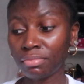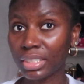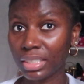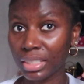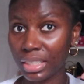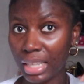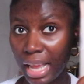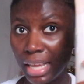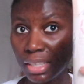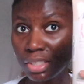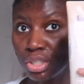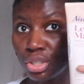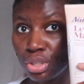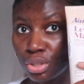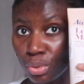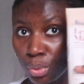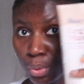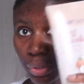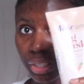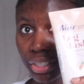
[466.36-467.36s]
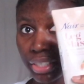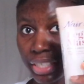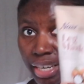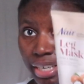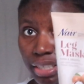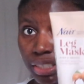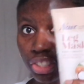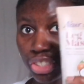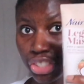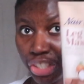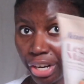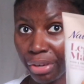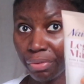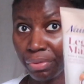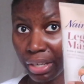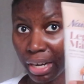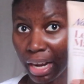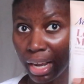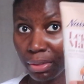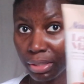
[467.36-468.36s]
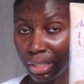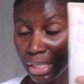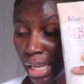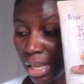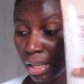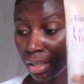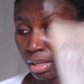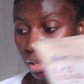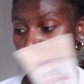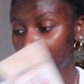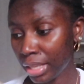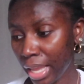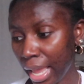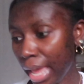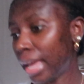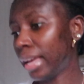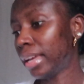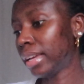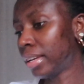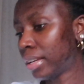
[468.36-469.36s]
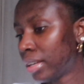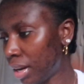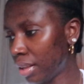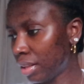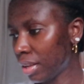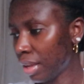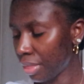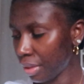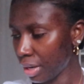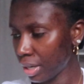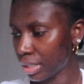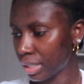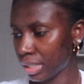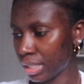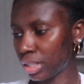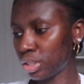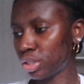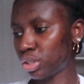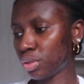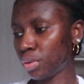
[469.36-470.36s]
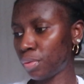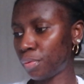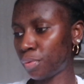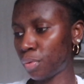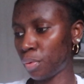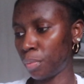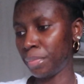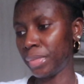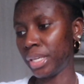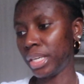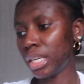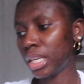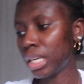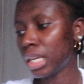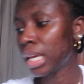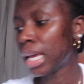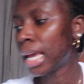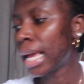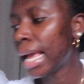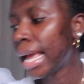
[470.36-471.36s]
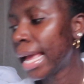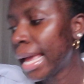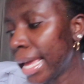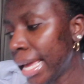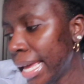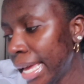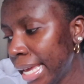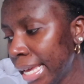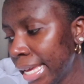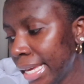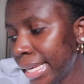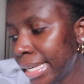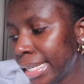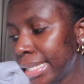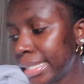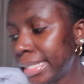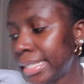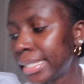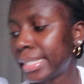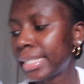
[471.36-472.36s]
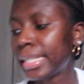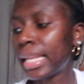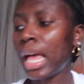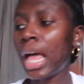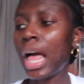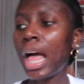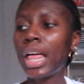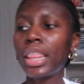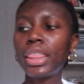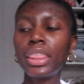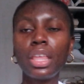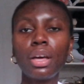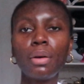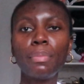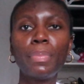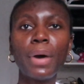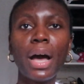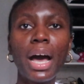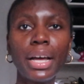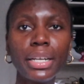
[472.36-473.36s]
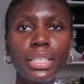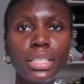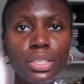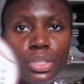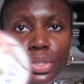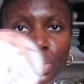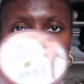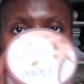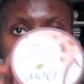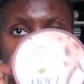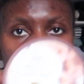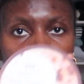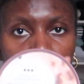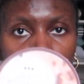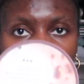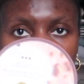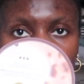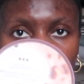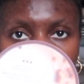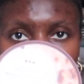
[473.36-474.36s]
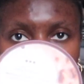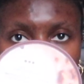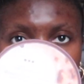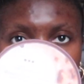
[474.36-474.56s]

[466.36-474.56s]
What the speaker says: Lasts shorter than shaving, I'll tell you that. Another essential for me is the body scrub.